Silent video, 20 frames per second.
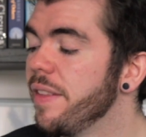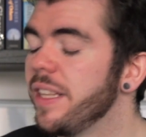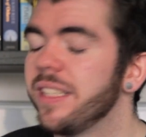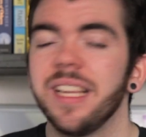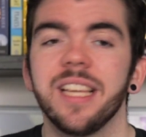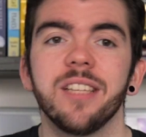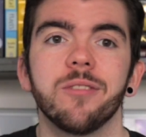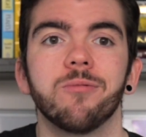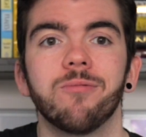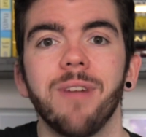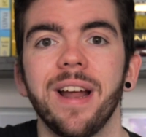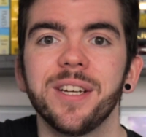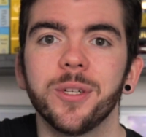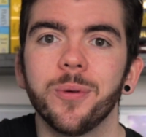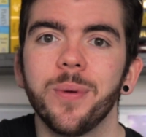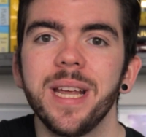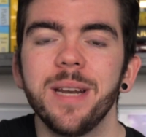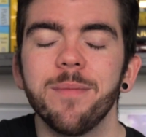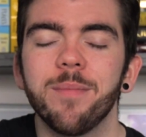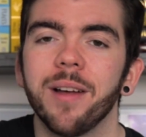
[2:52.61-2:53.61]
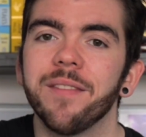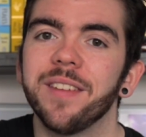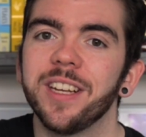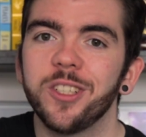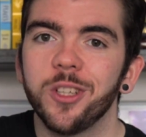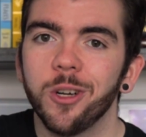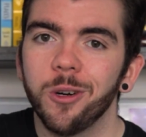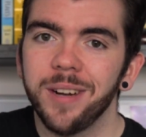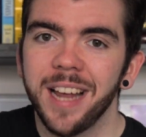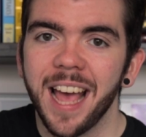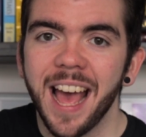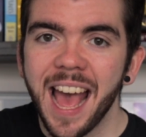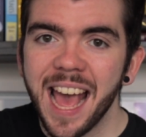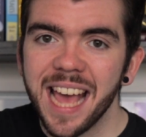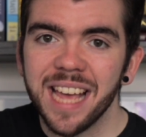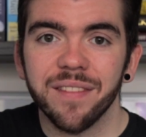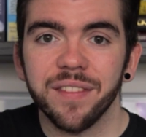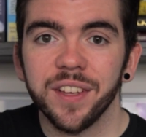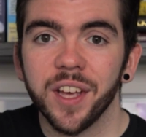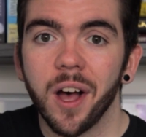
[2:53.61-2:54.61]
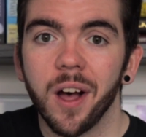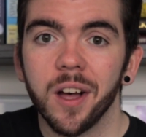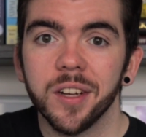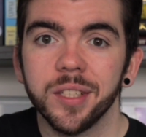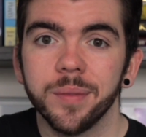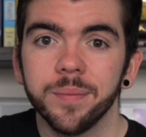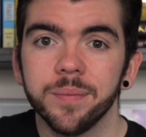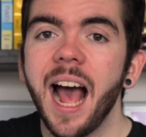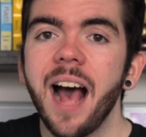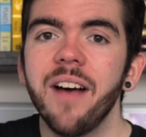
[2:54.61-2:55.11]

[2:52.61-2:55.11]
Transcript: This is Red Queen by Victoria Aveyard.